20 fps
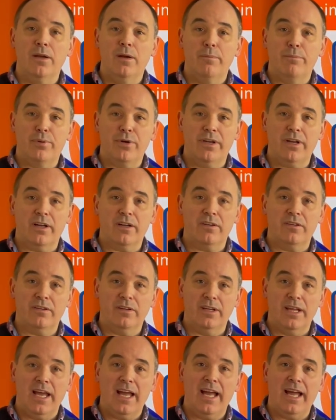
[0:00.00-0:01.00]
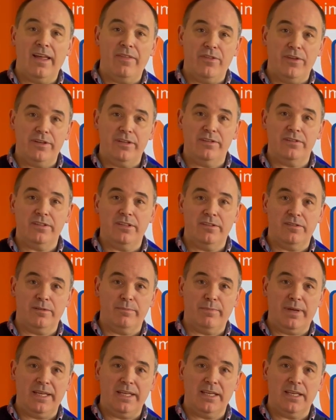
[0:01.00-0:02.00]
production and the decision
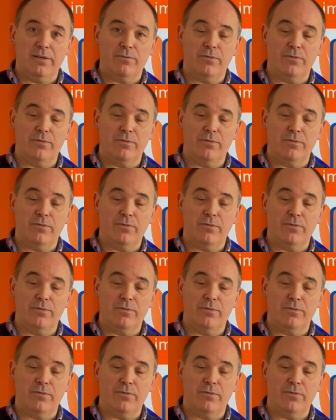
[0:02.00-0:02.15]
making